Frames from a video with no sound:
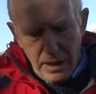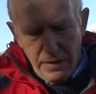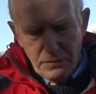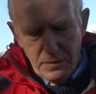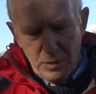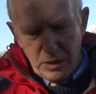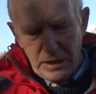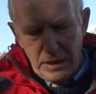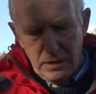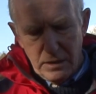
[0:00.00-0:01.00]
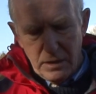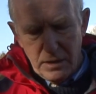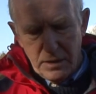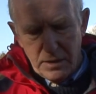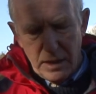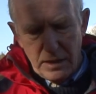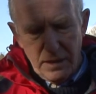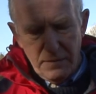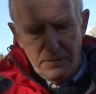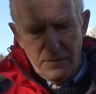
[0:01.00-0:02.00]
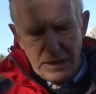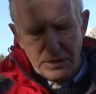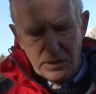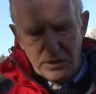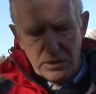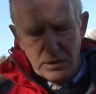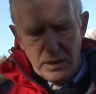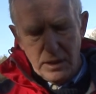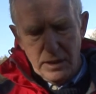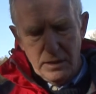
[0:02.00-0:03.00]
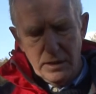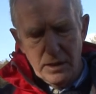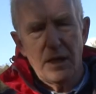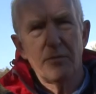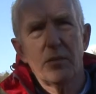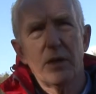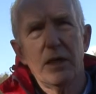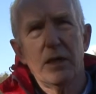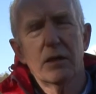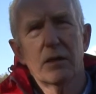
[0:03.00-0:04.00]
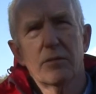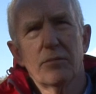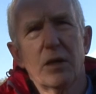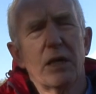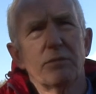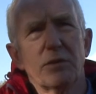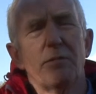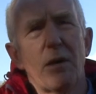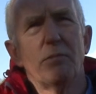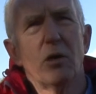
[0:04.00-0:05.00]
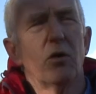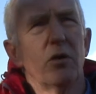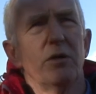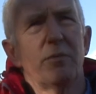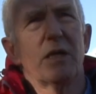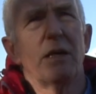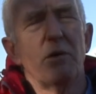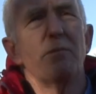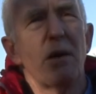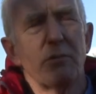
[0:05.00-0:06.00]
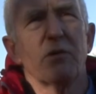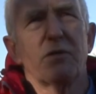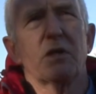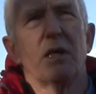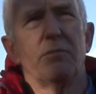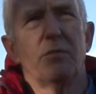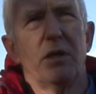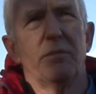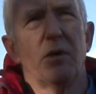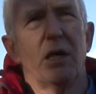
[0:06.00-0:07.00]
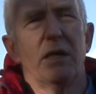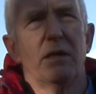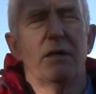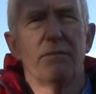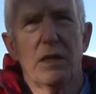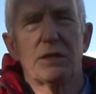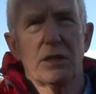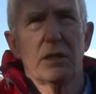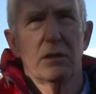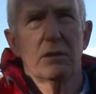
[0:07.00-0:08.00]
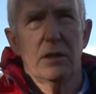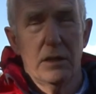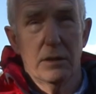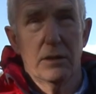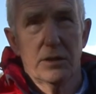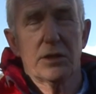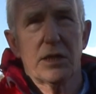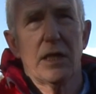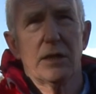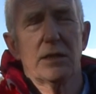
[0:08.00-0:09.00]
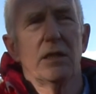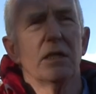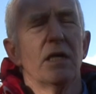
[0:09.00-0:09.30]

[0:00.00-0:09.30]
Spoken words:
everybody that invests in the company becomes a member, or you become a member of the company by investing in the society.